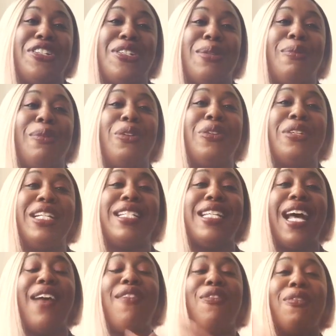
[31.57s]
So we're going to
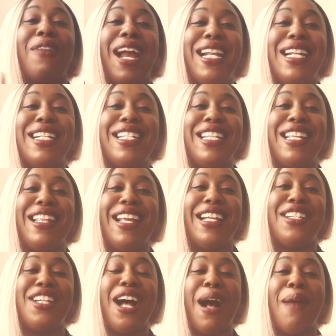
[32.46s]
dive right into
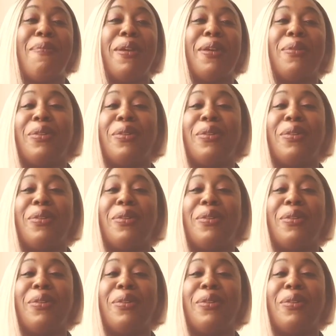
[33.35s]
that topic.